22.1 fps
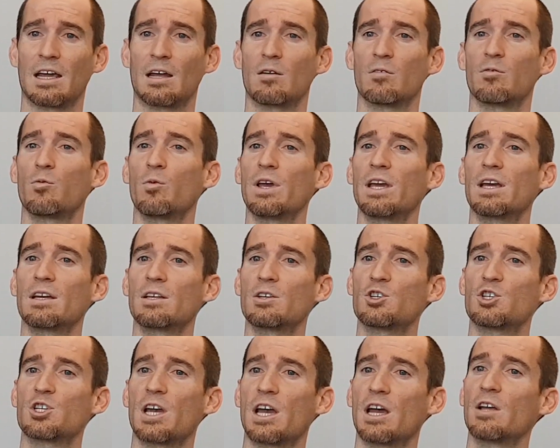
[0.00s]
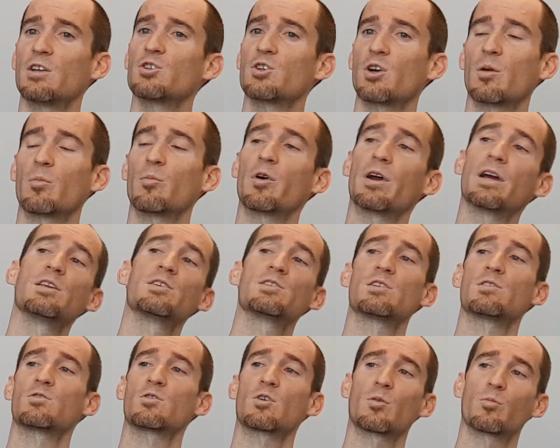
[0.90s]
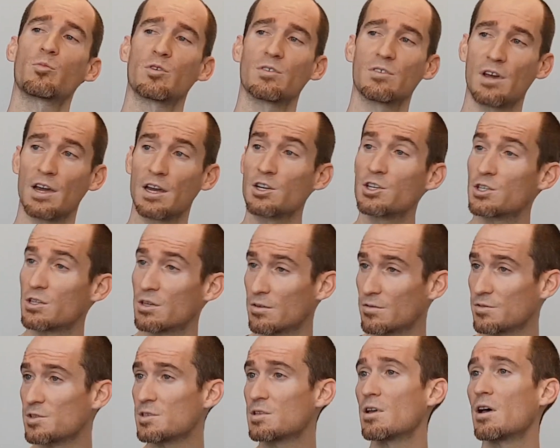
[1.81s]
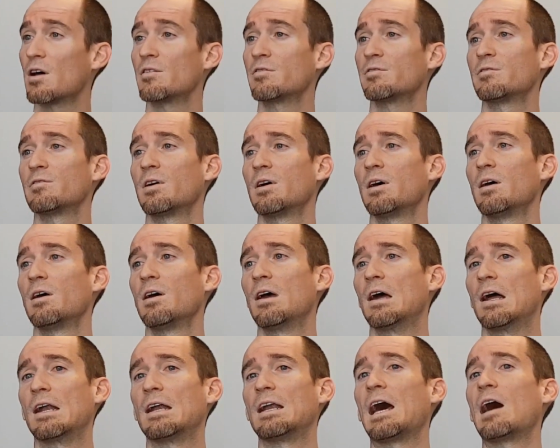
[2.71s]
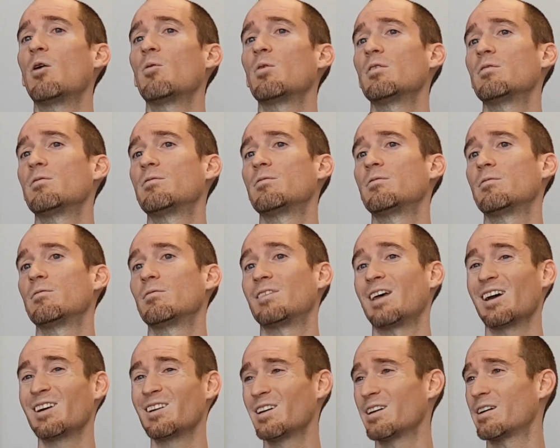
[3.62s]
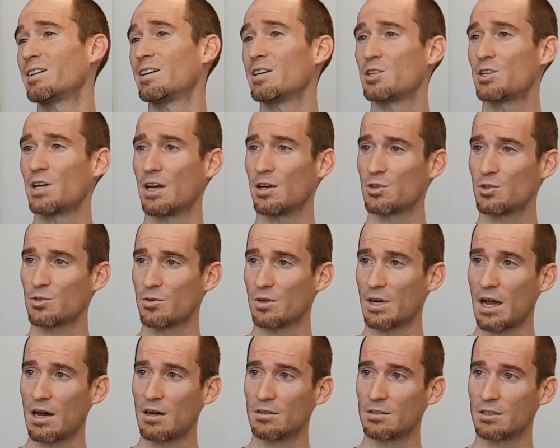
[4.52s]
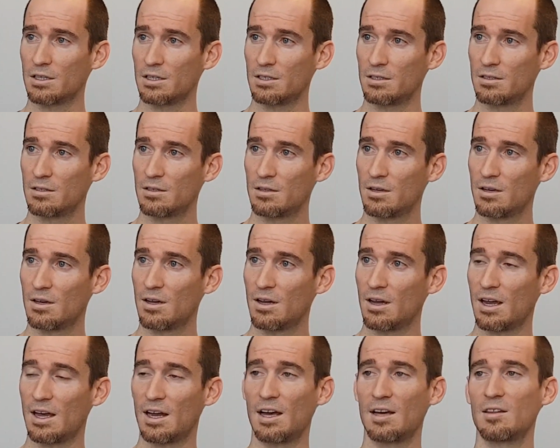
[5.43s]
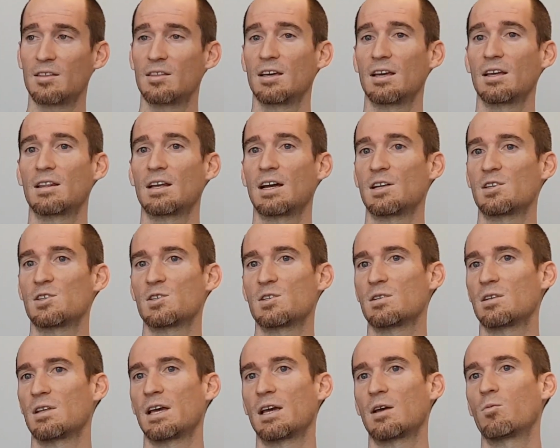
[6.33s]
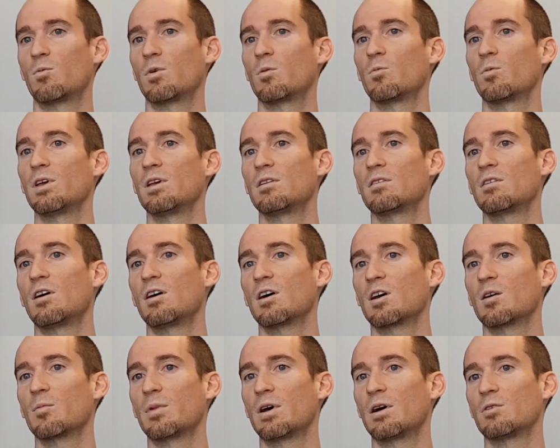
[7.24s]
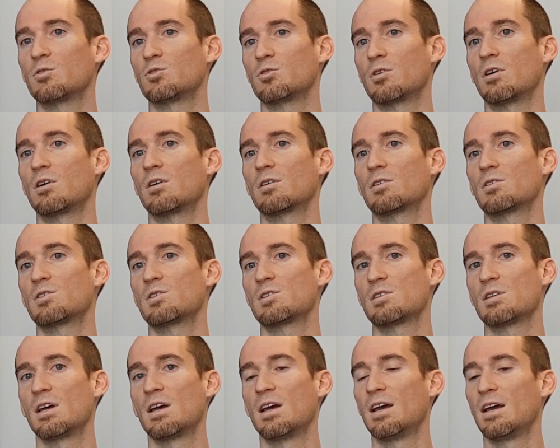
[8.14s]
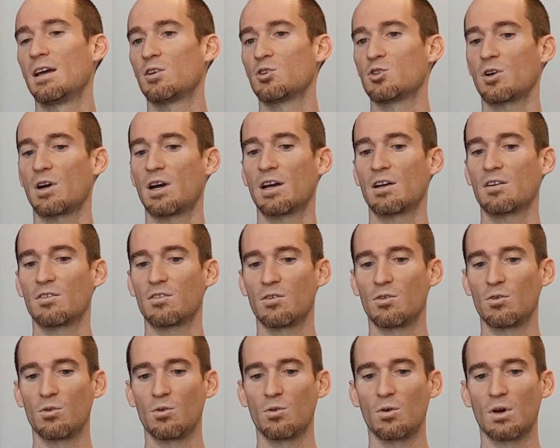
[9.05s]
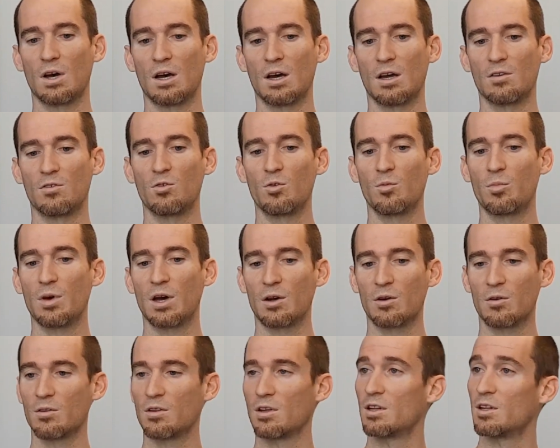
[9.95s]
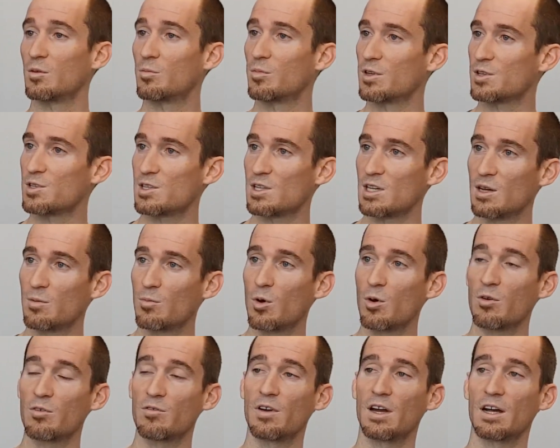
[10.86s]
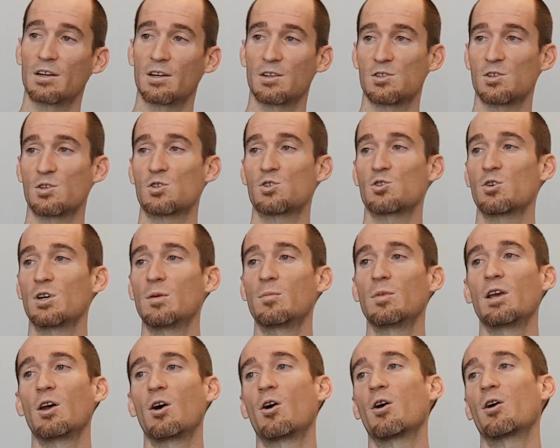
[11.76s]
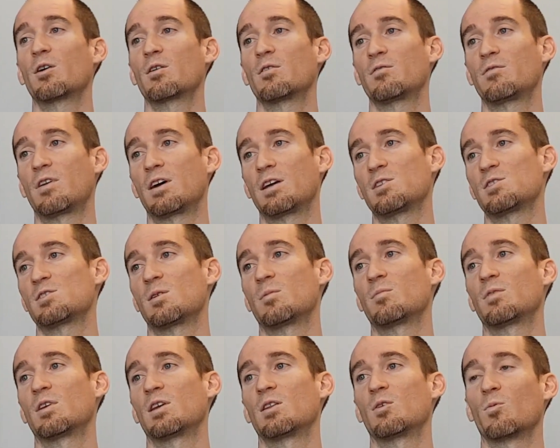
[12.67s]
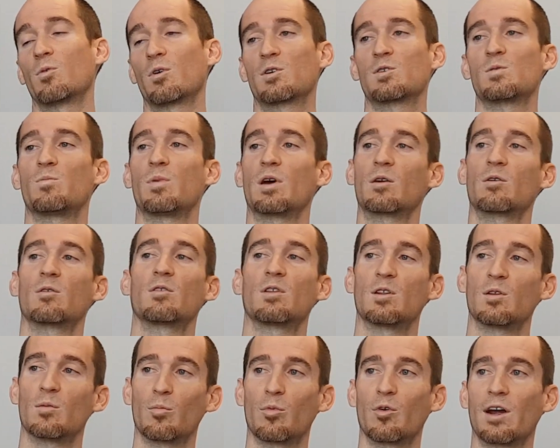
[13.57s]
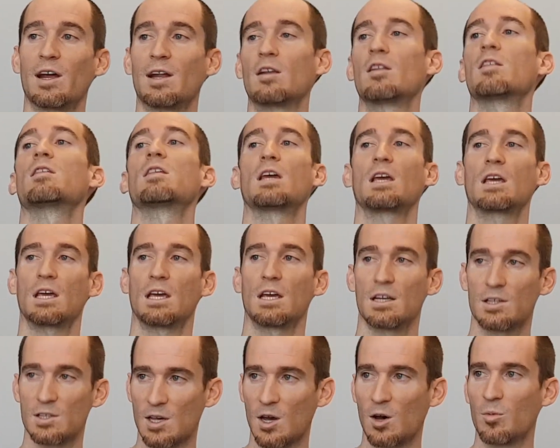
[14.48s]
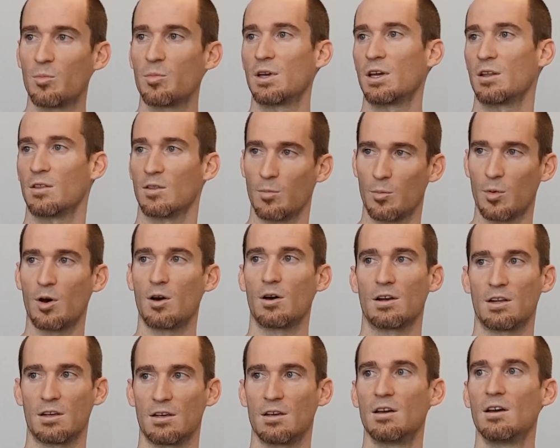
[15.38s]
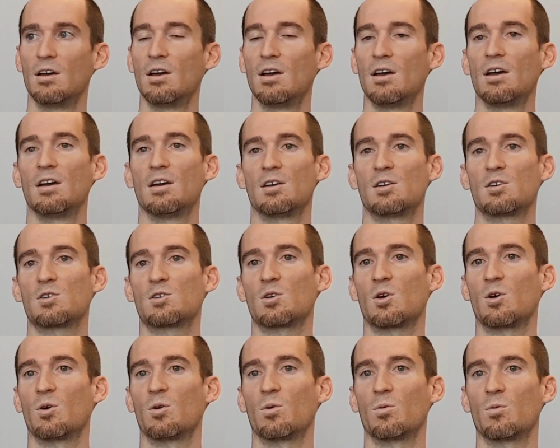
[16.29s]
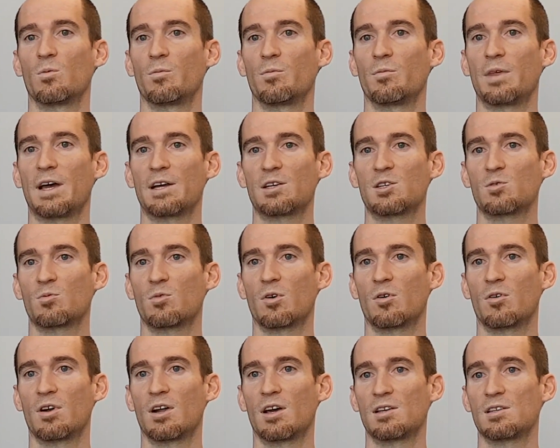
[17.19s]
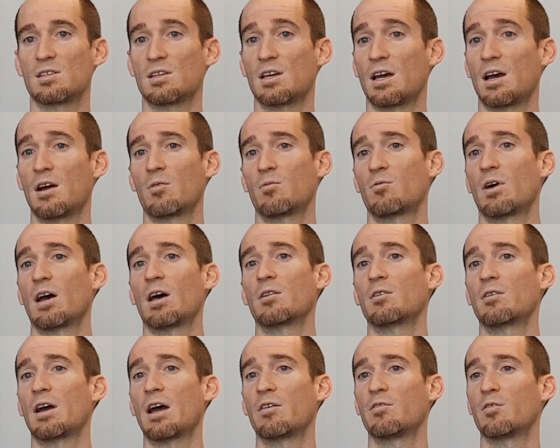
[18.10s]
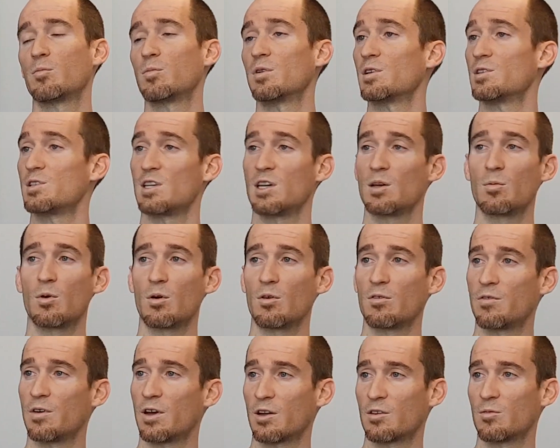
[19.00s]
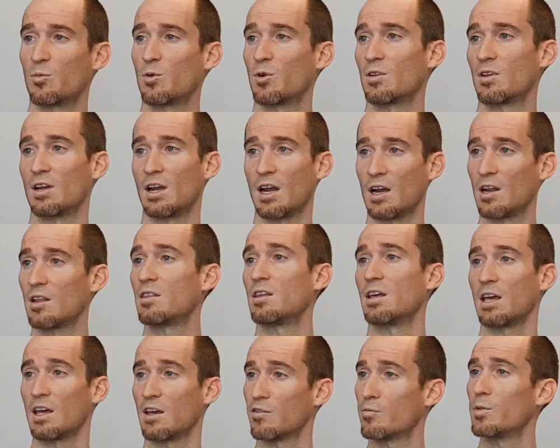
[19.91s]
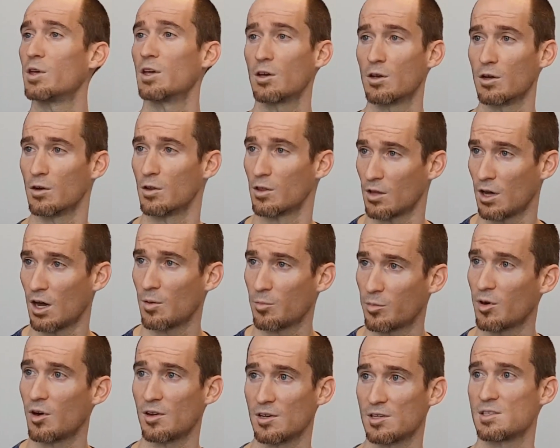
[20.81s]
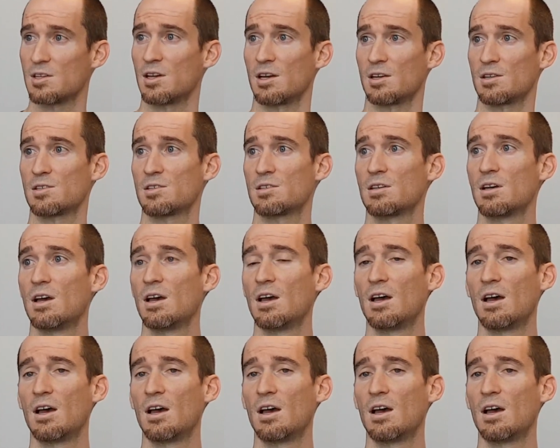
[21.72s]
And if we can change our brain's interpretation of stuff, now we've technically changed reality. And I think that's like when we talk about drugs trying to do better than the placebo effect, it's extremely hard to find something that works better than the brain thinking it's helping the body. So that's where when I say I'd rather have a placebo effect more than anything, give me a good thought process.